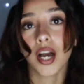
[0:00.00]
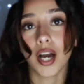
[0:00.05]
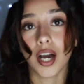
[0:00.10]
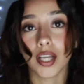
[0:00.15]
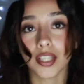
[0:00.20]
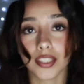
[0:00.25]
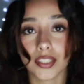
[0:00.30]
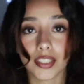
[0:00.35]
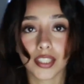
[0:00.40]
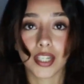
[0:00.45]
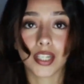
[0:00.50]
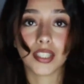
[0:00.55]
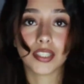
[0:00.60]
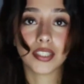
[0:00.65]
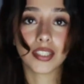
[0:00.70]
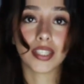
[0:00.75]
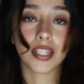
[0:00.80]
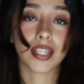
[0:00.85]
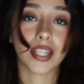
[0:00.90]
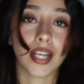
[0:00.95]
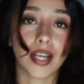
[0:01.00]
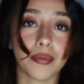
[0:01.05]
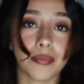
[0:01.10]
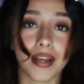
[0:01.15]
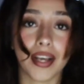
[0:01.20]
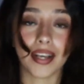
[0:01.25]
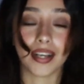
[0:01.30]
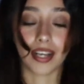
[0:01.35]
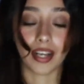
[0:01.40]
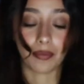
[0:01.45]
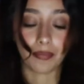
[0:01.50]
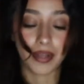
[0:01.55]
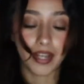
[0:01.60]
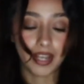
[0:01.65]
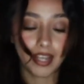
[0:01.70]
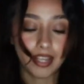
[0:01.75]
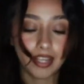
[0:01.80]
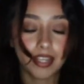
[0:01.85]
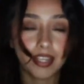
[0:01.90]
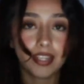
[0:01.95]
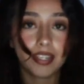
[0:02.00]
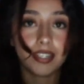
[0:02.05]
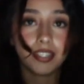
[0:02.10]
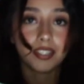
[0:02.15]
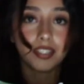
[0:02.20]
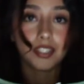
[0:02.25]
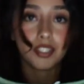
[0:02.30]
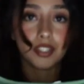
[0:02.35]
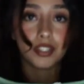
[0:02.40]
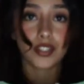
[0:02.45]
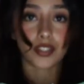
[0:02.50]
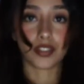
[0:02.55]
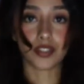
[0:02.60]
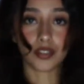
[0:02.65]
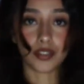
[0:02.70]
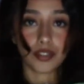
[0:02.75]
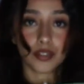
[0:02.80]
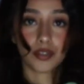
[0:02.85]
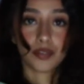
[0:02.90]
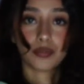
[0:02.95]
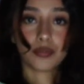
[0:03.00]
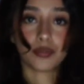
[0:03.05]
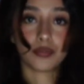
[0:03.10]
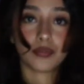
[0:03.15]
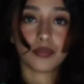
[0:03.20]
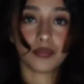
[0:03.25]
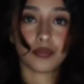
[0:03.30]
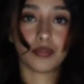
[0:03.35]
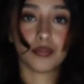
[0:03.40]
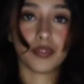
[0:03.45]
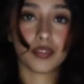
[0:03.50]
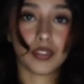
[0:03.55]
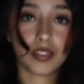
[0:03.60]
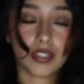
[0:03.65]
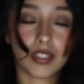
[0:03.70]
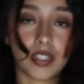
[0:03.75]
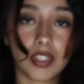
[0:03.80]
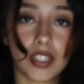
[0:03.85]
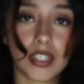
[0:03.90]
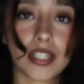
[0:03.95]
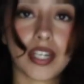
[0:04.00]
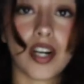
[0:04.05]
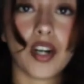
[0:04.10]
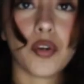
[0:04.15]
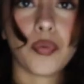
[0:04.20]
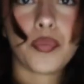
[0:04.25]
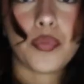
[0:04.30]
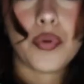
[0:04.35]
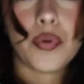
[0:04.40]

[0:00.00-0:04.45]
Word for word: all these girls in the club I got my eyes on you look how